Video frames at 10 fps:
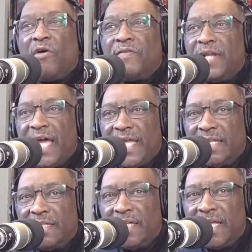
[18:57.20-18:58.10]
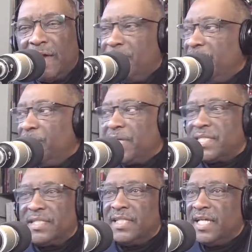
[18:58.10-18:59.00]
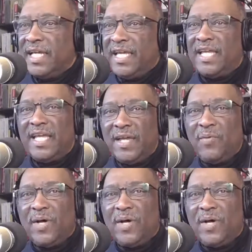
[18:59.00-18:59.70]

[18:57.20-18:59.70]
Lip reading: overnight. I mean, it wasn't a